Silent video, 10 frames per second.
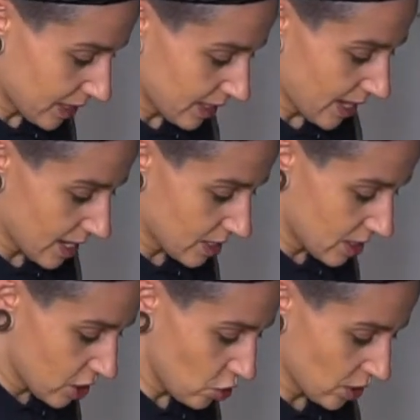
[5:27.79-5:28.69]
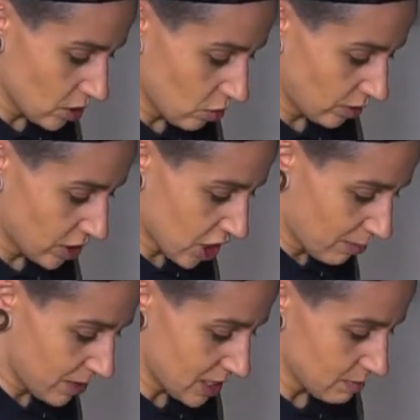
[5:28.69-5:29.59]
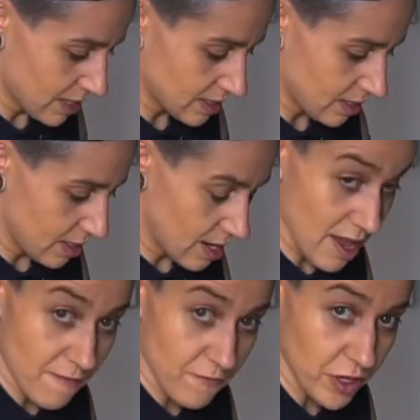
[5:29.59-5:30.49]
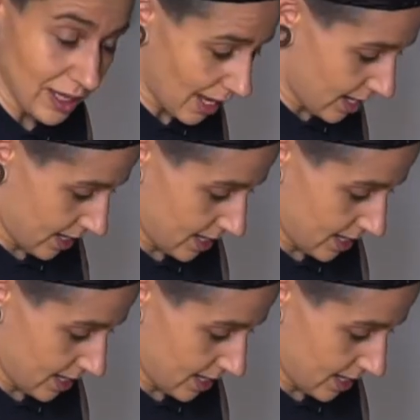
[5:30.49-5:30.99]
And again, you can totally chop these messily if you like.